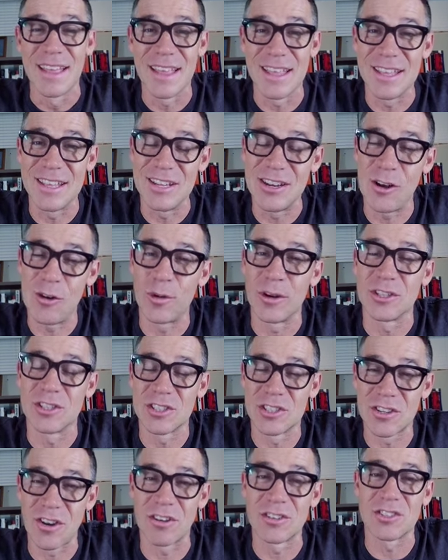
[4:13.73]
you know, when it
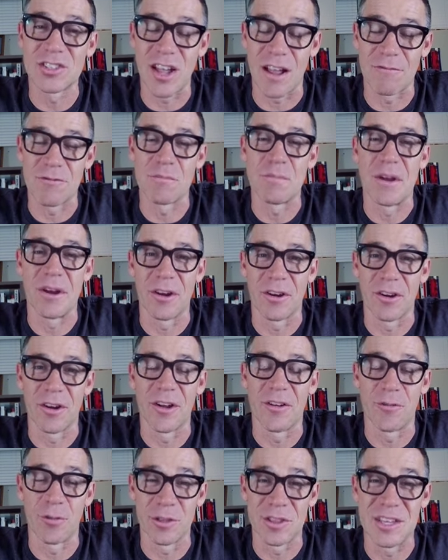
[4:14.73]
starts off the
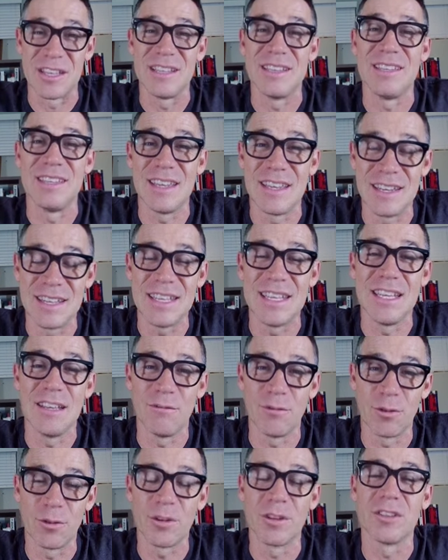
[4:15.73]
paragraph with "he did
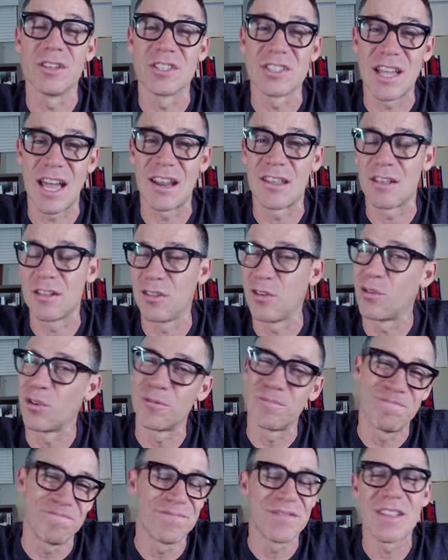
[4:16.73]
evil in the sight of the
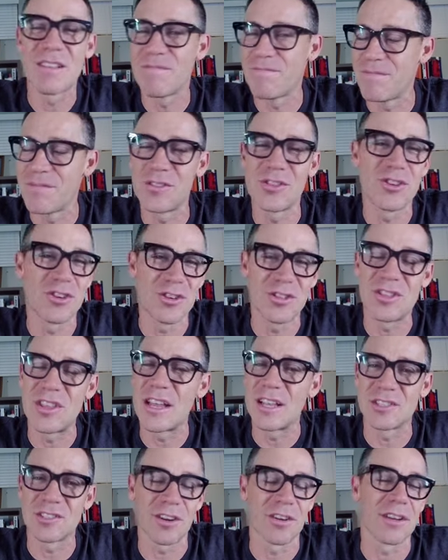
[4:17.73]
Lord," good
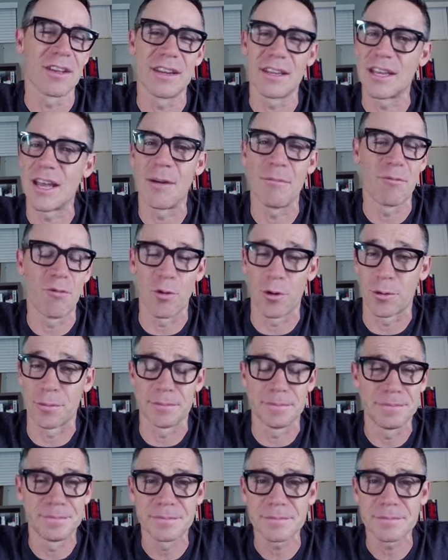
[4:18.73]
things aren't going to come for him.